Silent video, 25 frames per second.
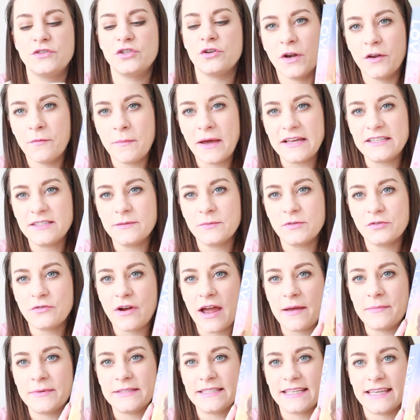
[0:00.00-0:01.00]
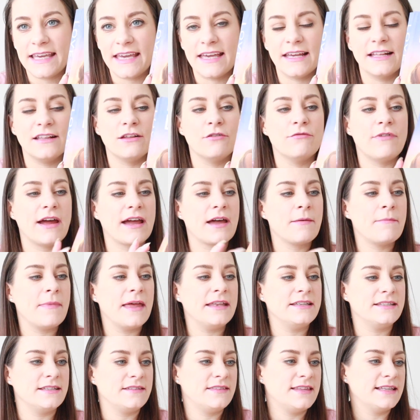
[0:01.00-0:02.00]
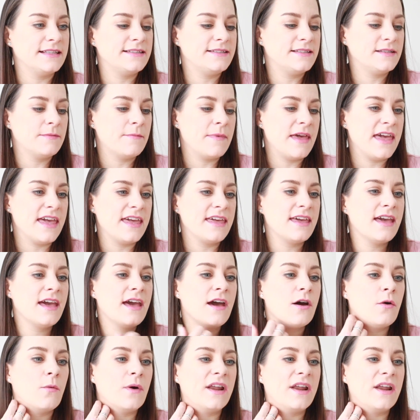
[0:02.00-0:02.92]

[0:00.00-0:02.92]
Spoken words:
So one of my subscribers, Gail, recommended this to me